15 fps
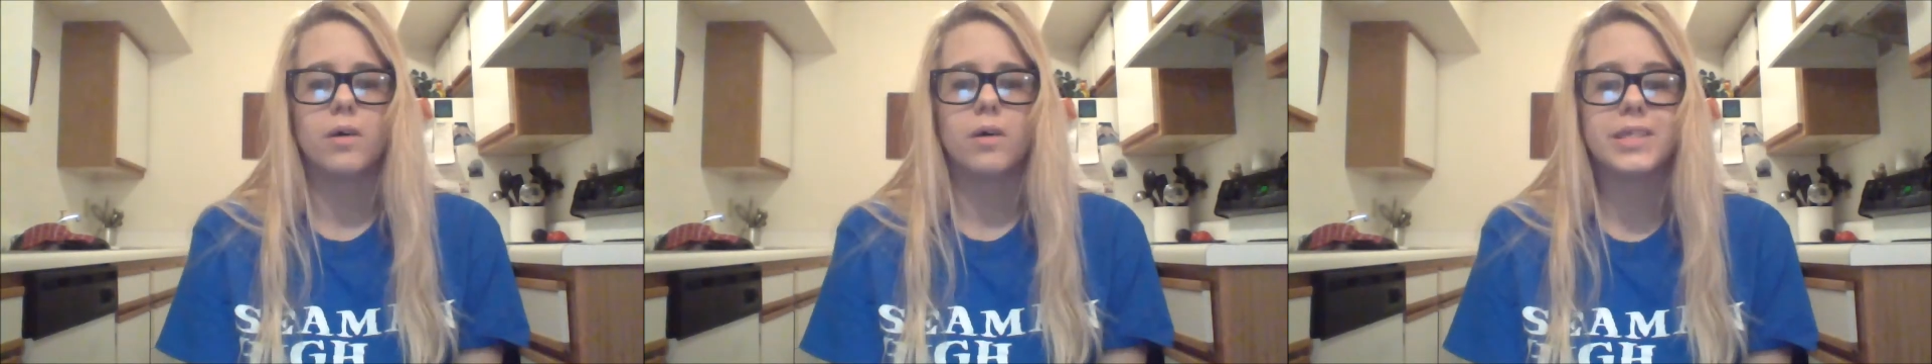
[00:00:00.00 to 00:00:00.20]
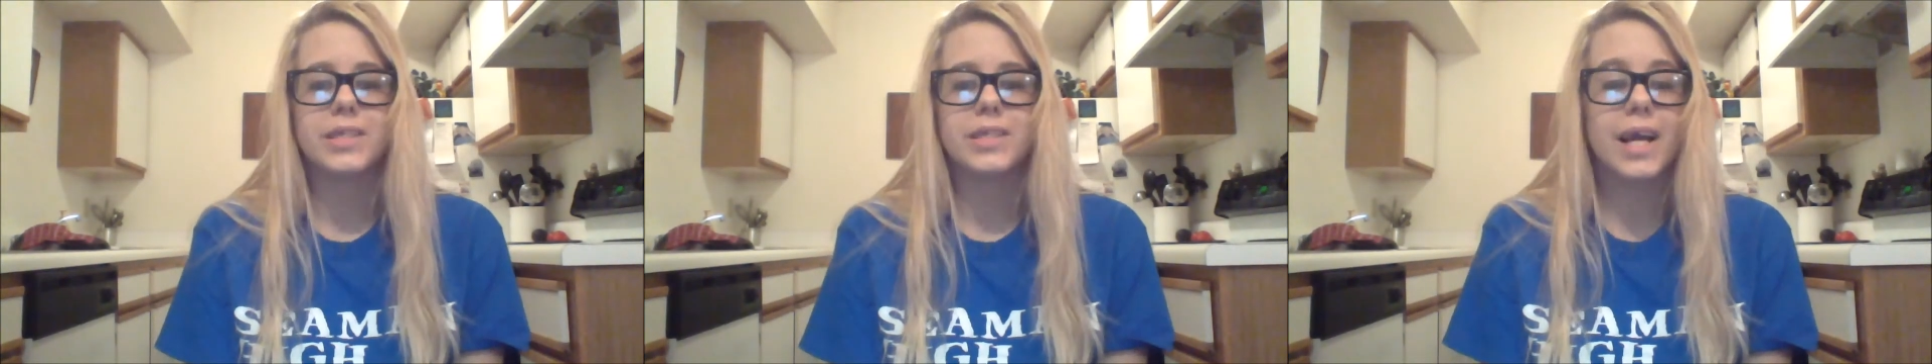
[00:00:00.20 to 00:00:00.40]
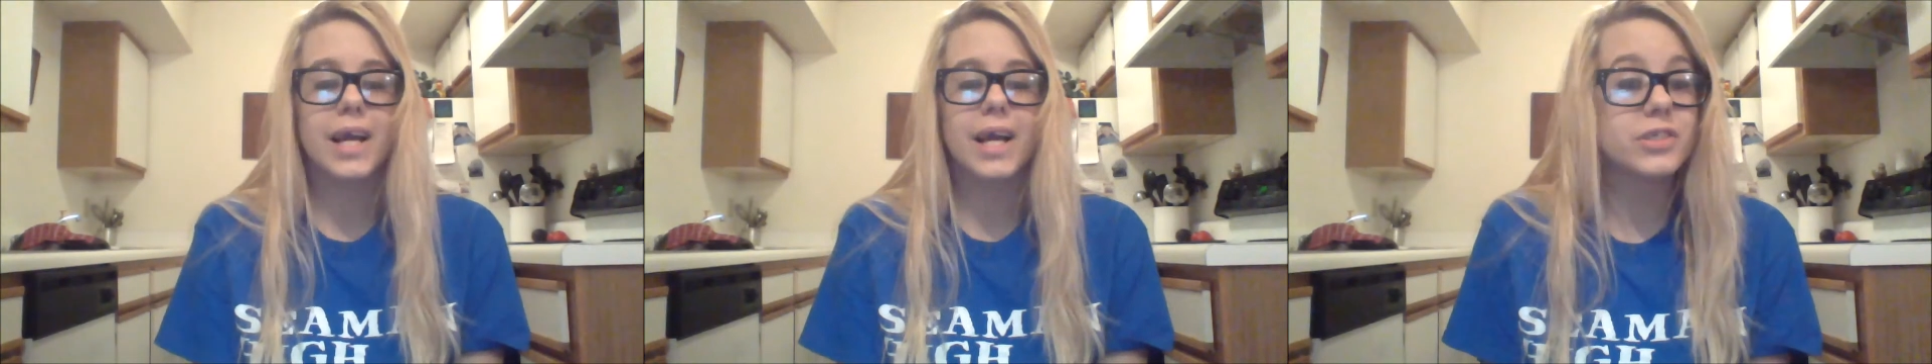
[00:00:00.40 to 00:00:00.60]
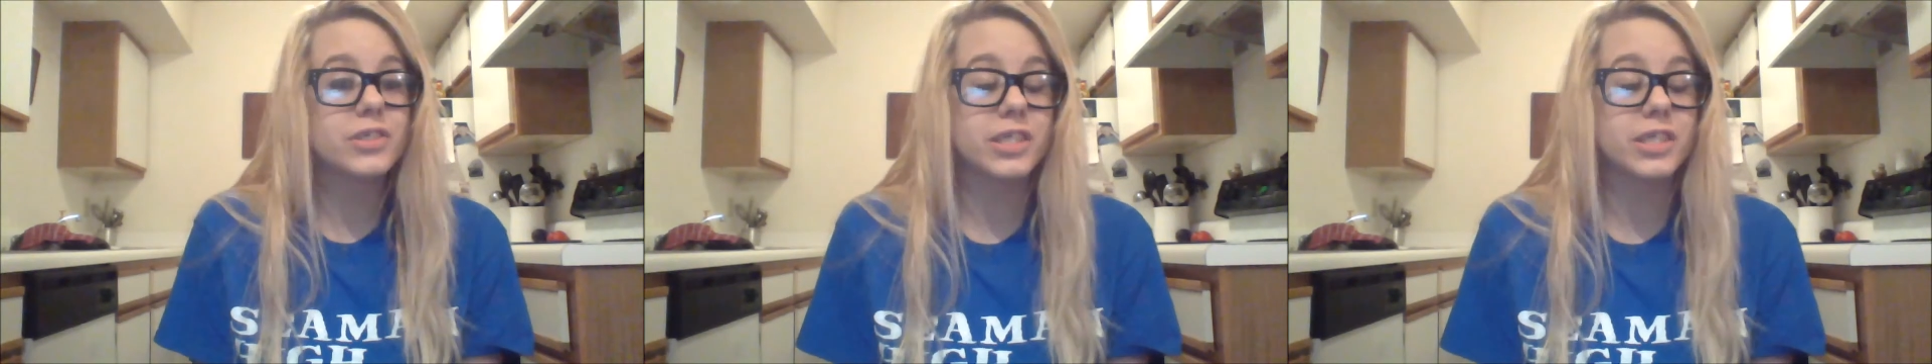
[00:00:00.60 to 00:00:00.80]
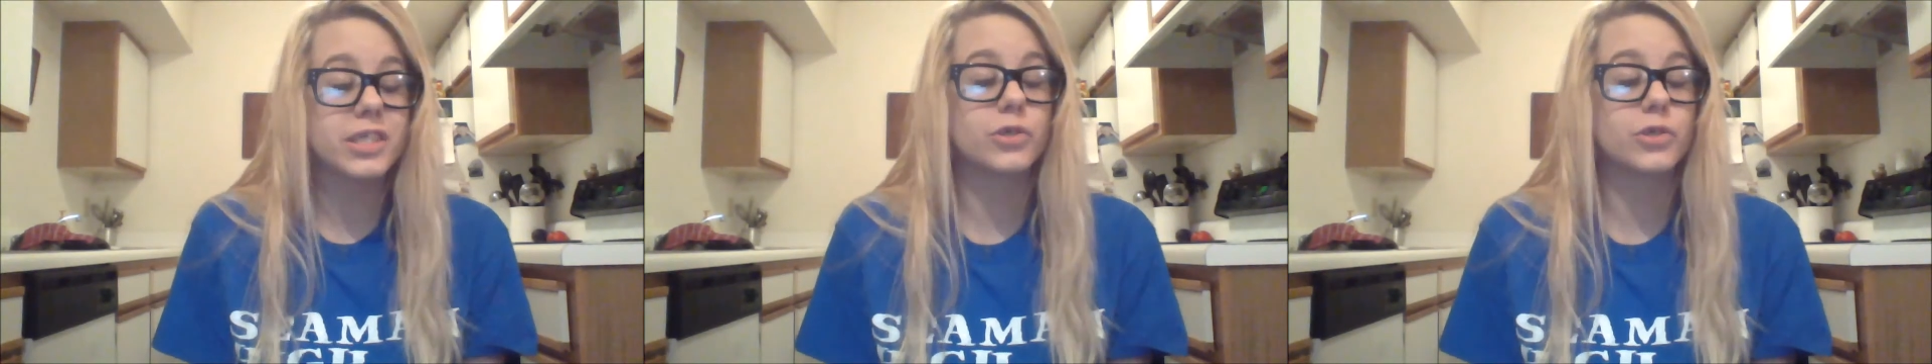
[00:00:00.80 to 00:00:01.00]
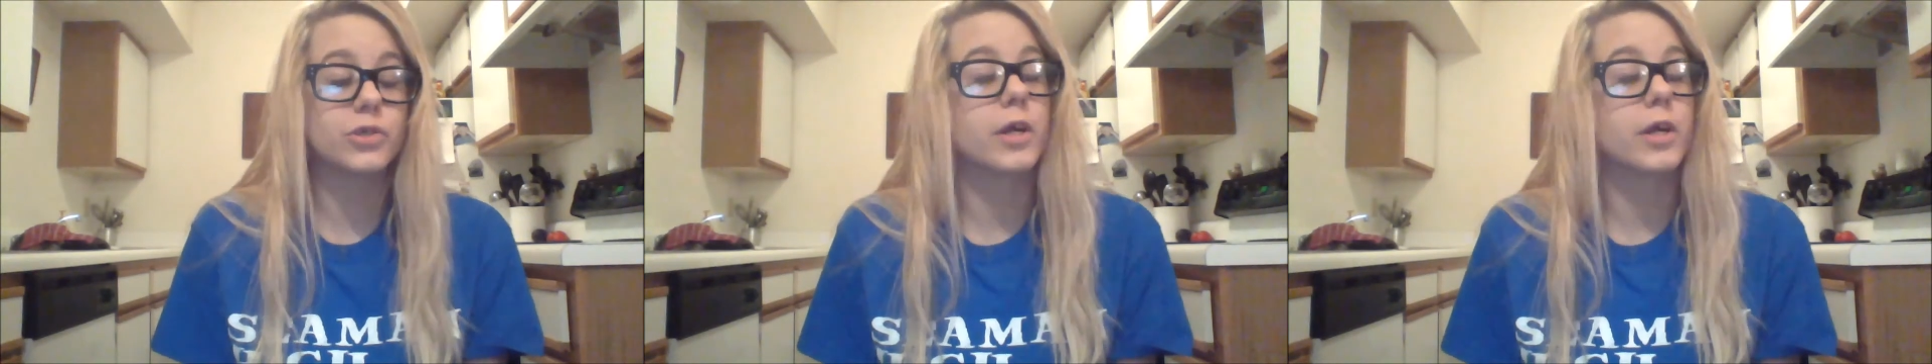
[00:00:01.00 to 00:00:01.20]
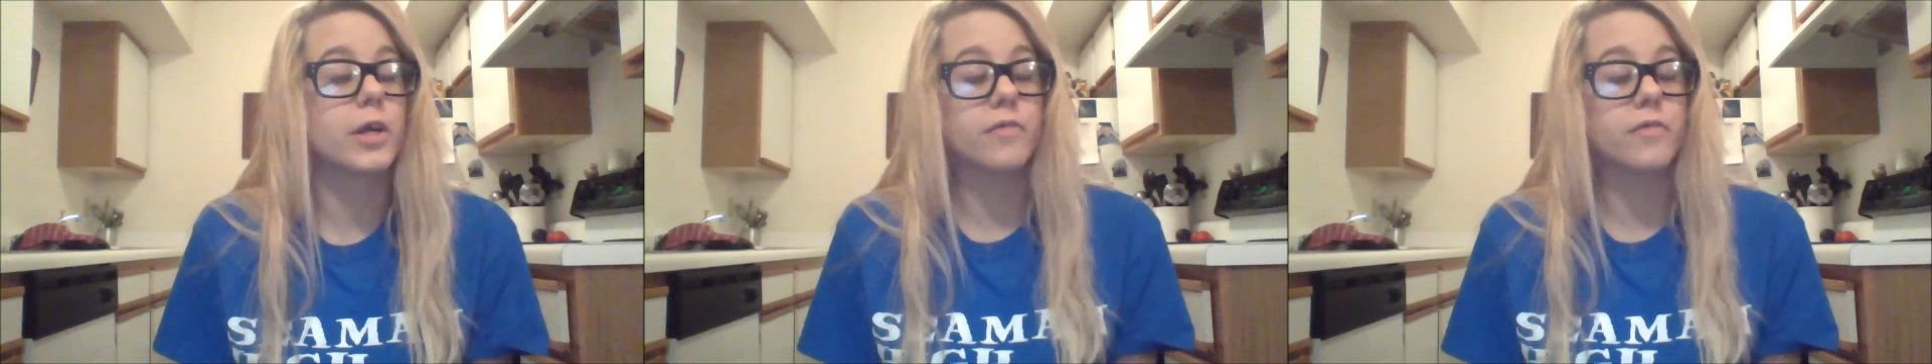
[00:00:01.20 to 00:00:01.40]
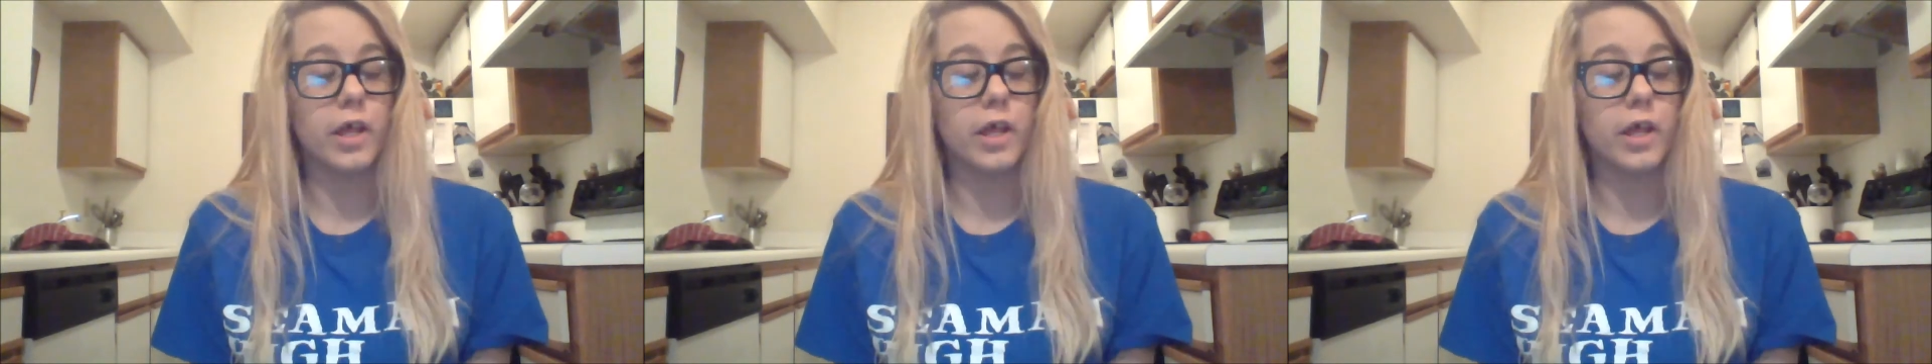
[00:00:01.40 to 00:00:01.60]
Next, you need to do peer
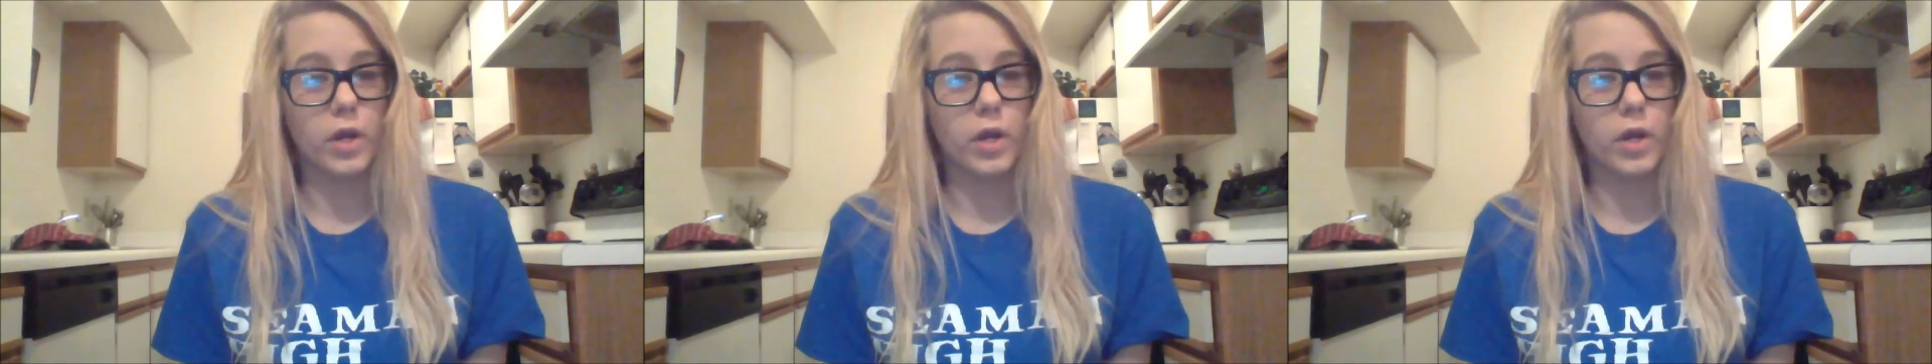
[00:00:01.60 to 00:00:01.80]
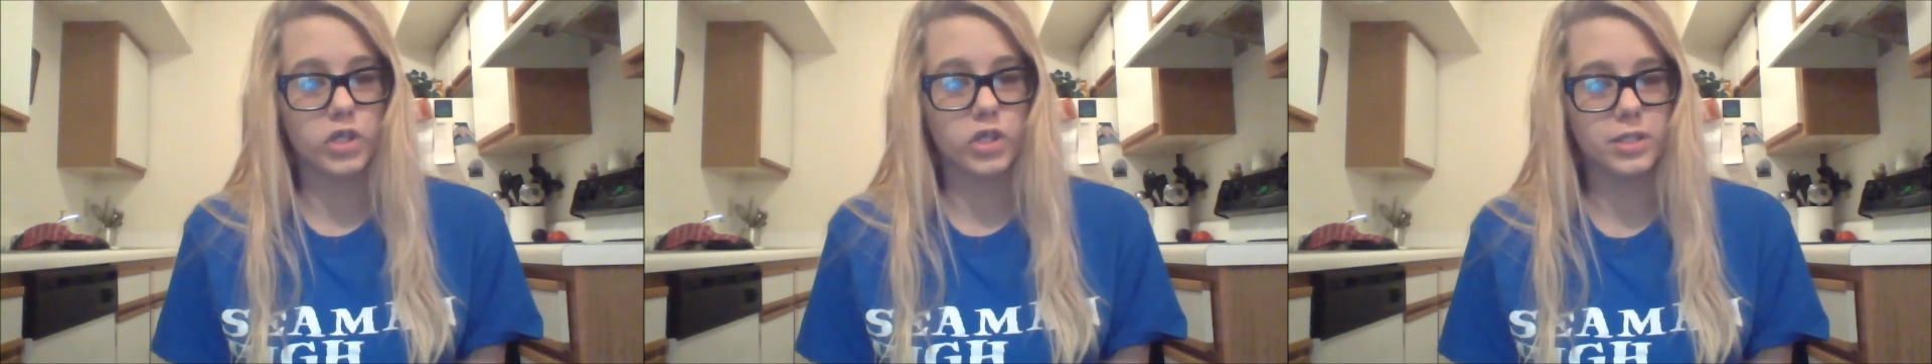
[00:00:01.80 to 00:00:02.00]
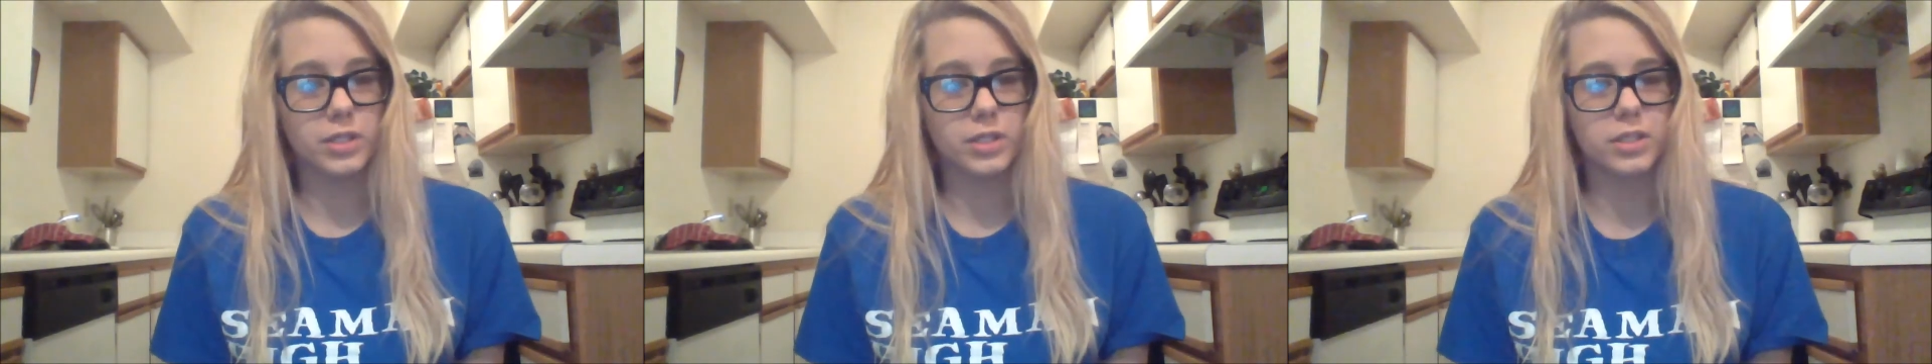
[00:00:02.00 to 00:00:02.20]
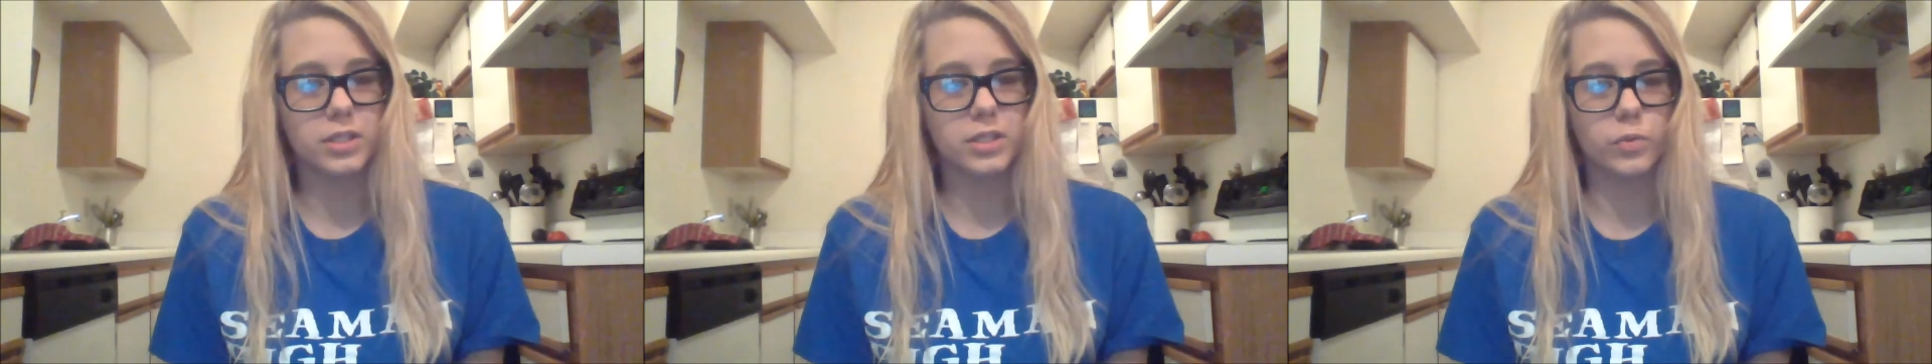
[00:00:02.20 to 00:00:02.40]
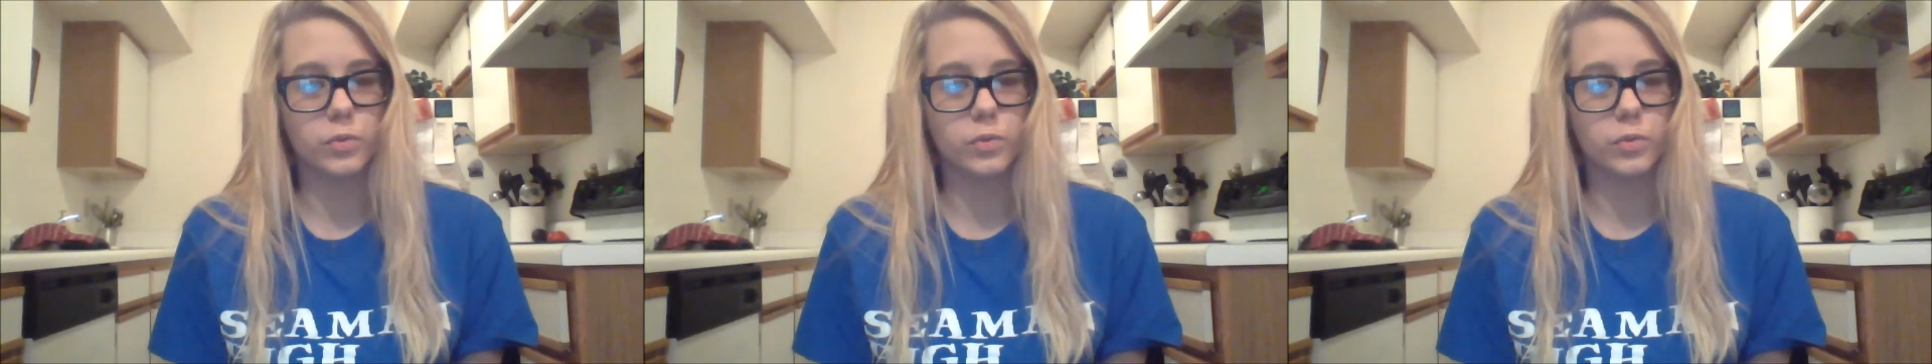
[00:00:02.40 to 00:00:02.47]
evaluations,